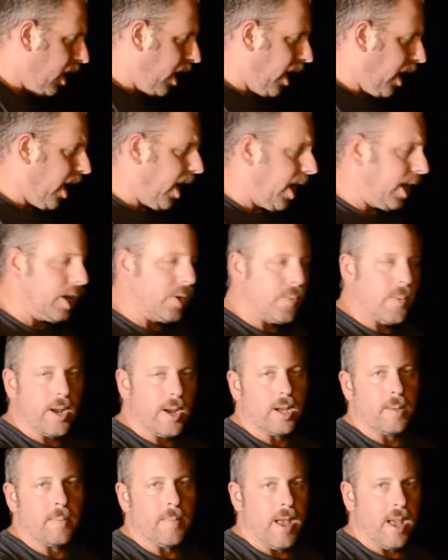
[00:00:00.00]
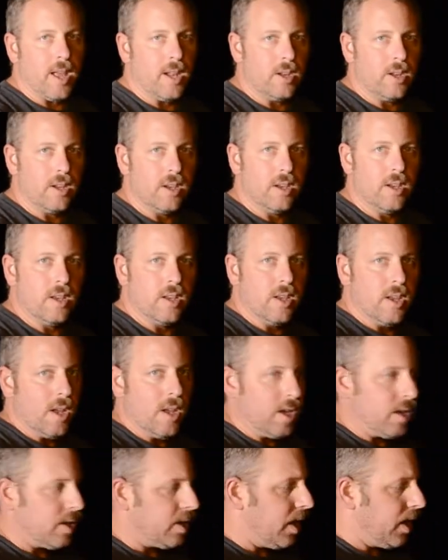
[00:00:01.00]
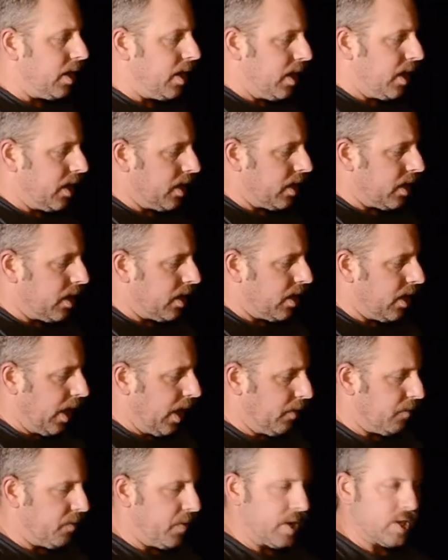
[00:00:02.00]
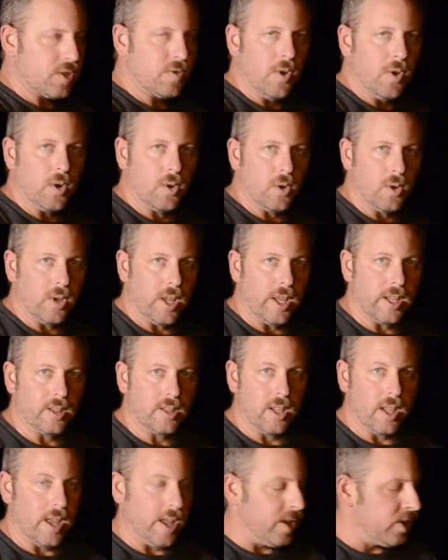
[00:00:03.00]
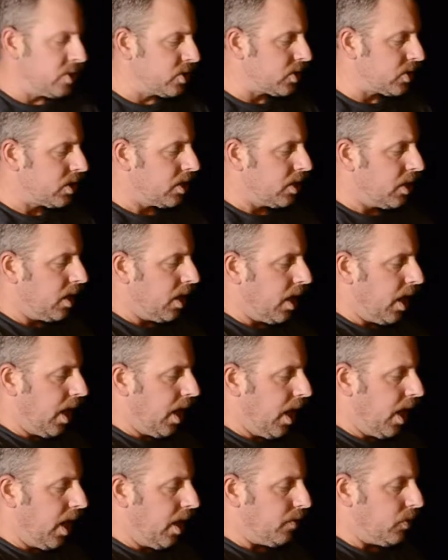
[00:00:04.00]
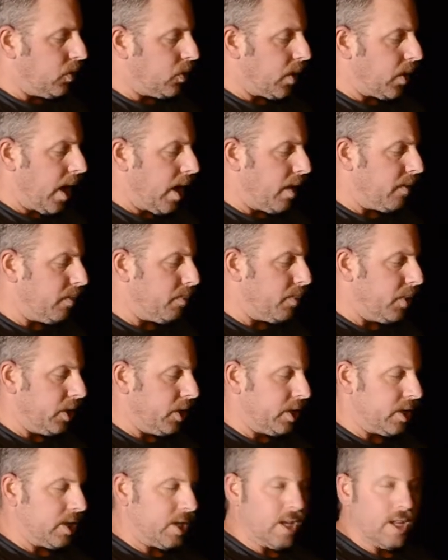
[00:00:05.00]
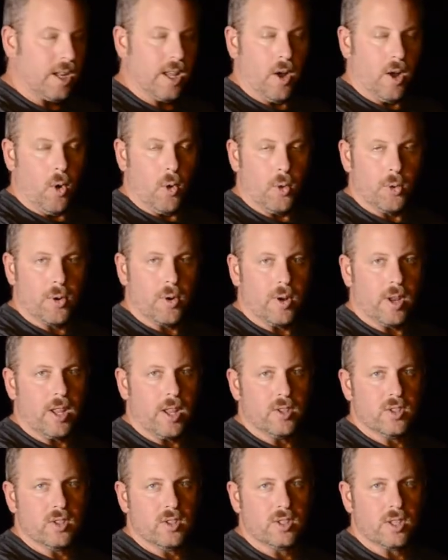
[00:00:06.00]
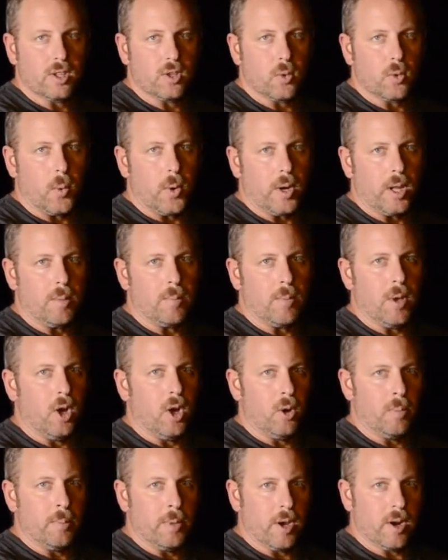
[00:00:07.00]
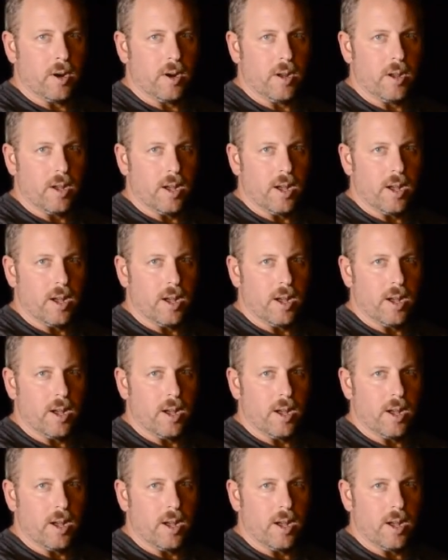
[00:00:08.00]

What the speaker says: I highly recommend getting a fixed focal length lens. If you have the ability to get an older lens, this is a 20mm